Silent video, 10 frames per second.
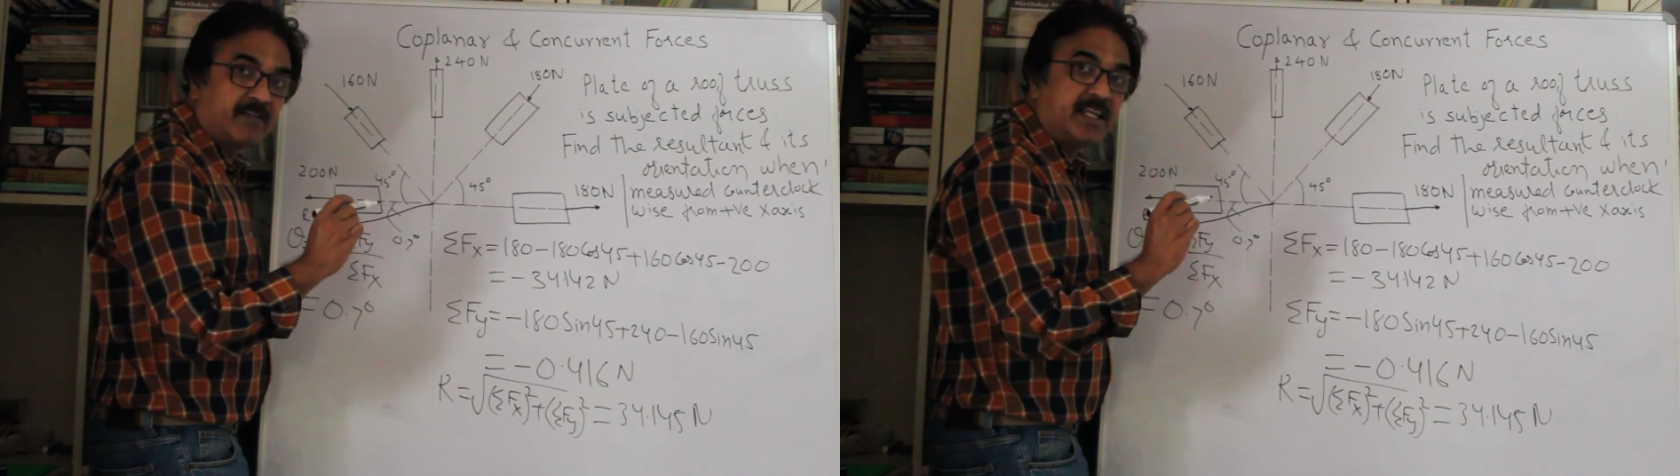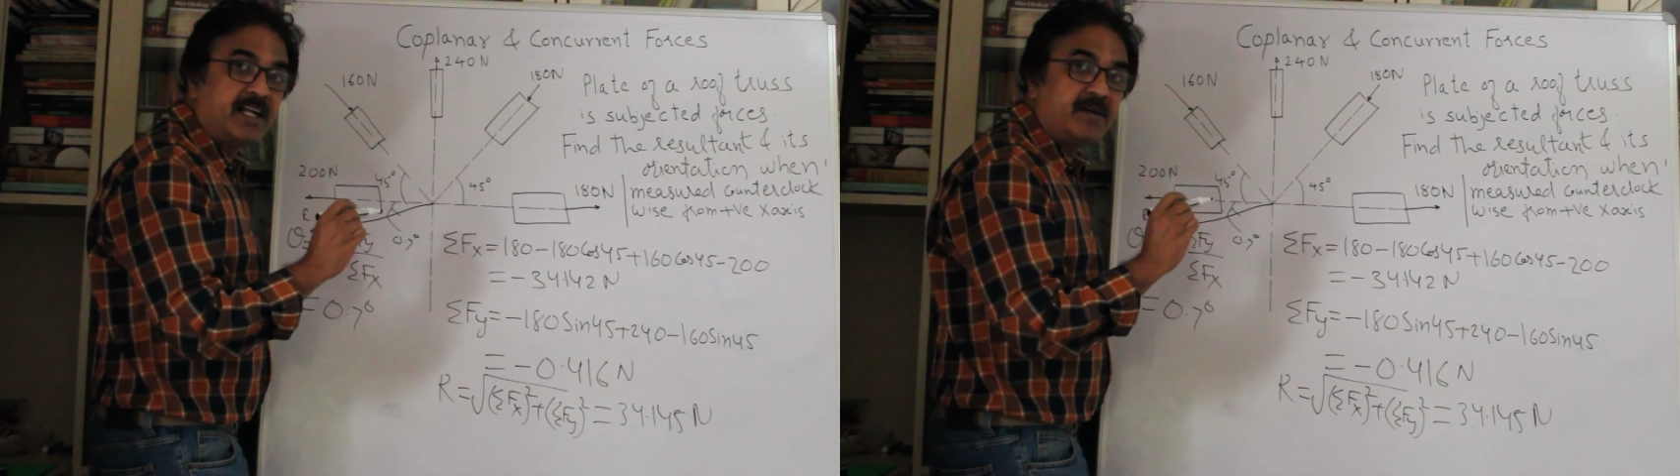
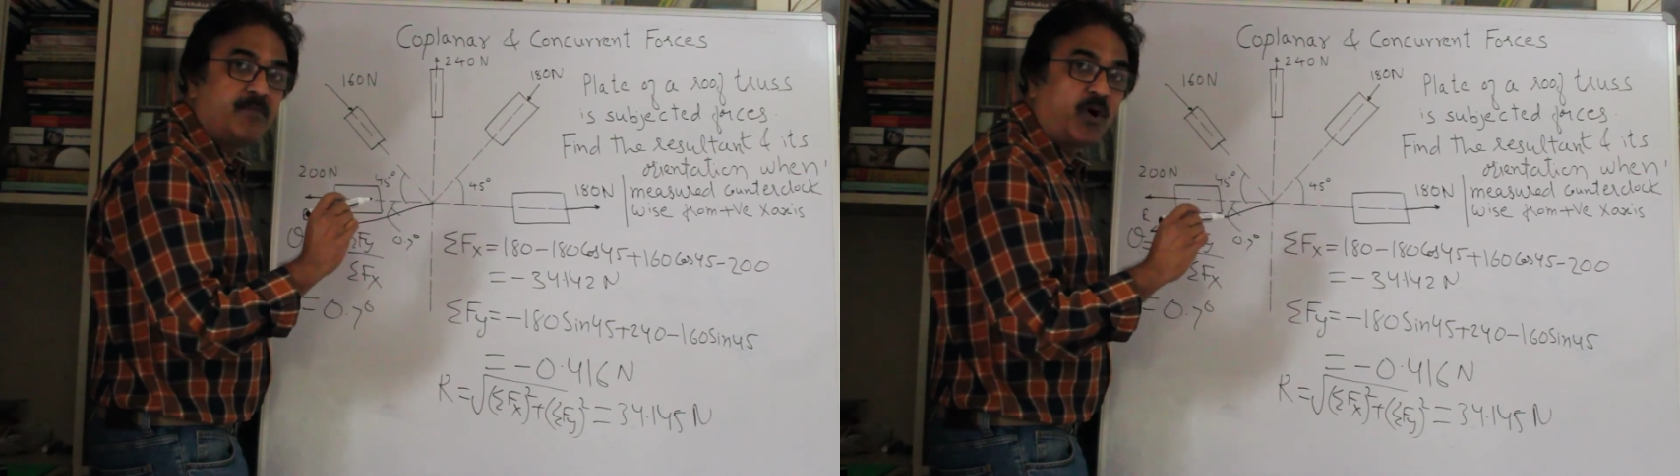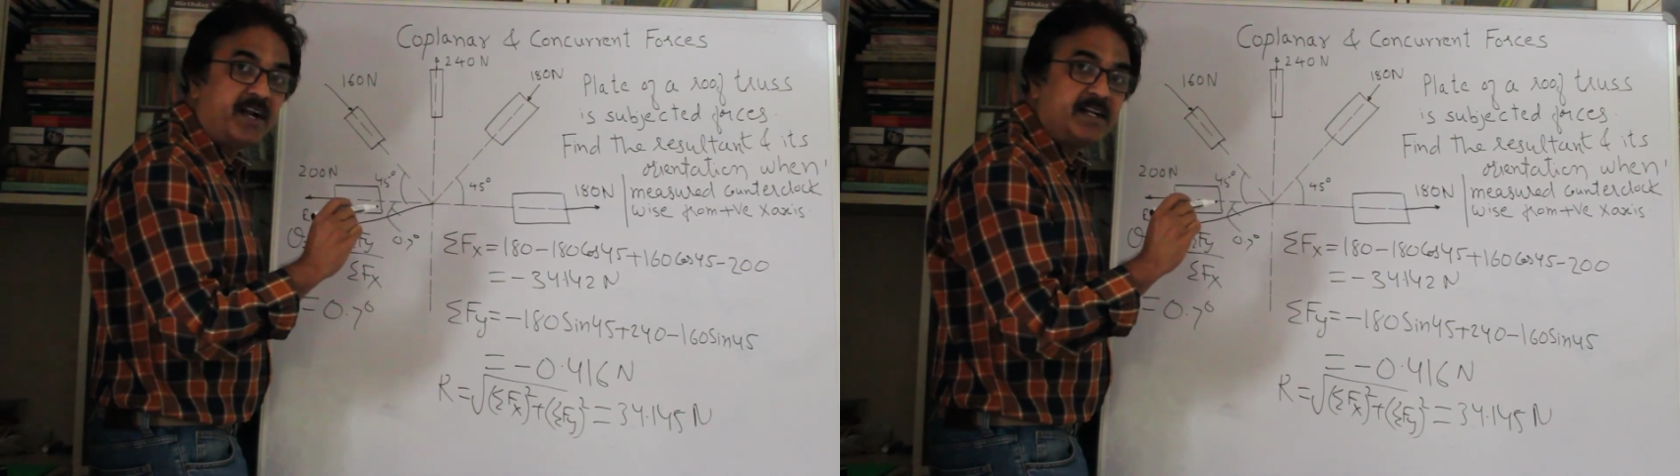
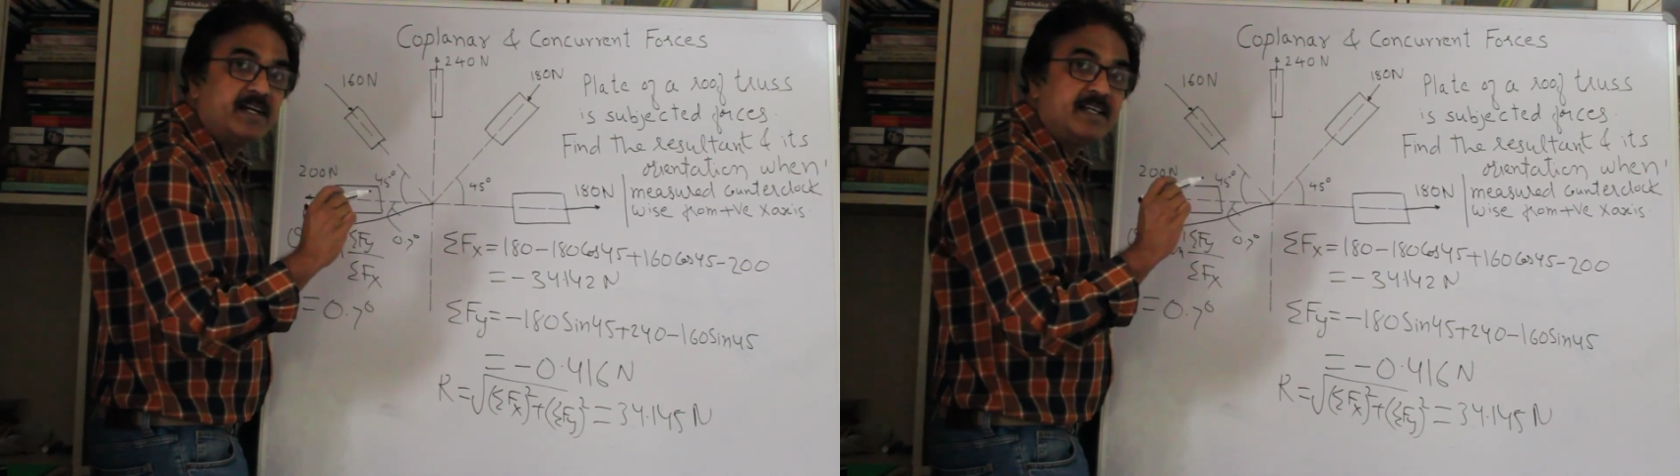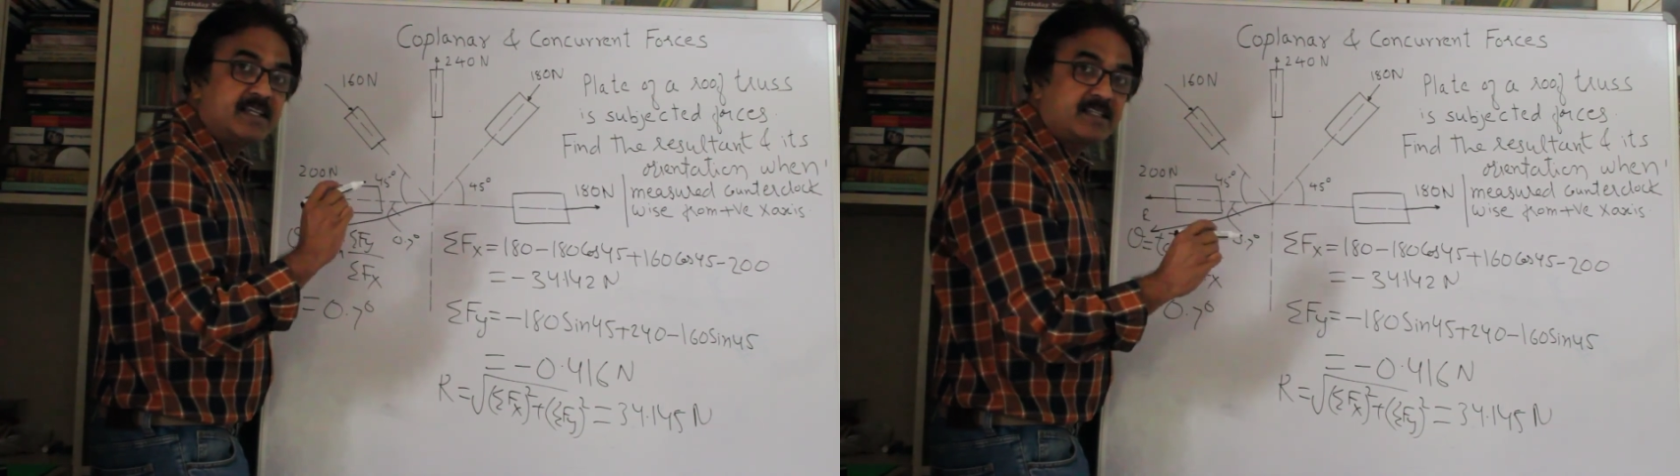
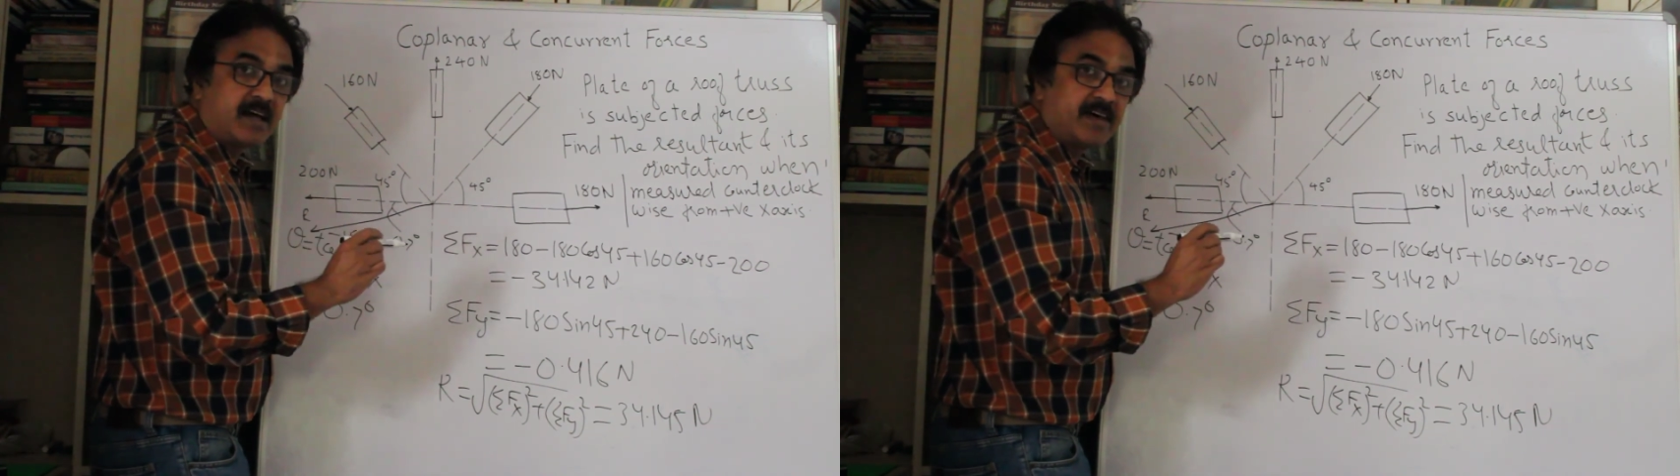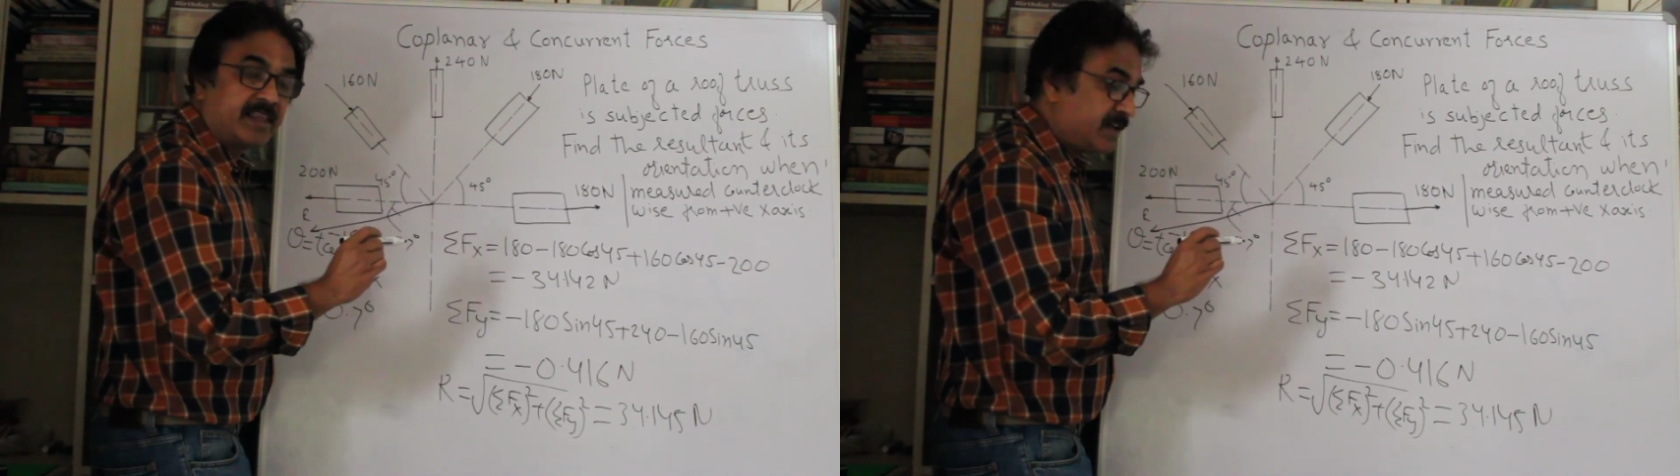
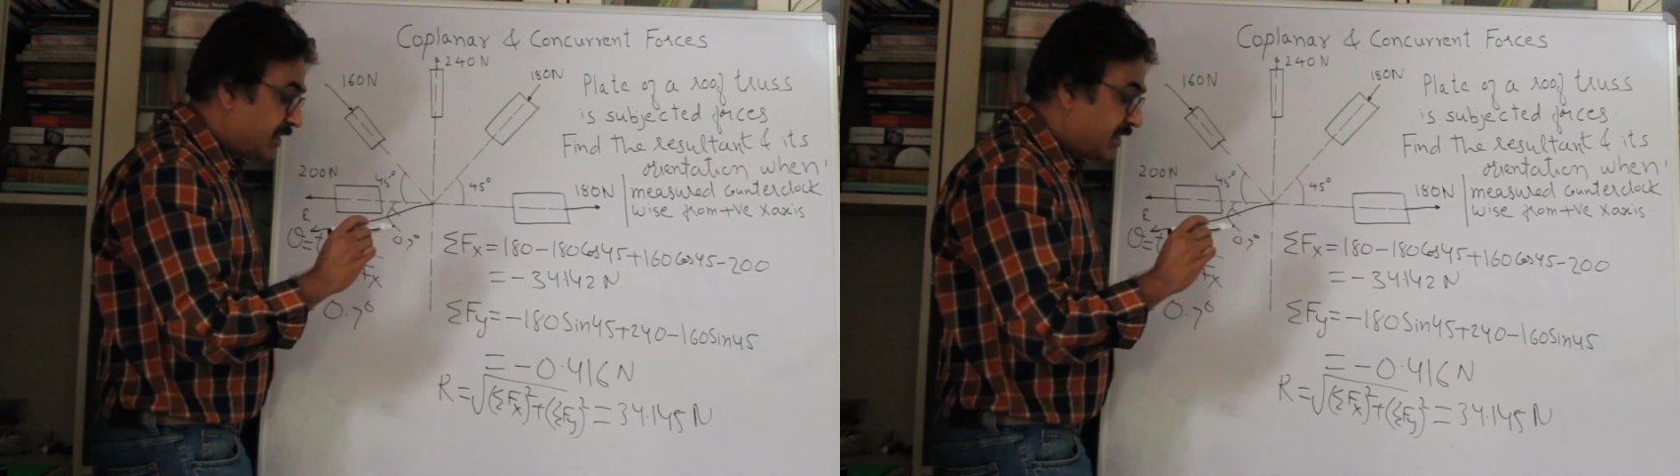180.7.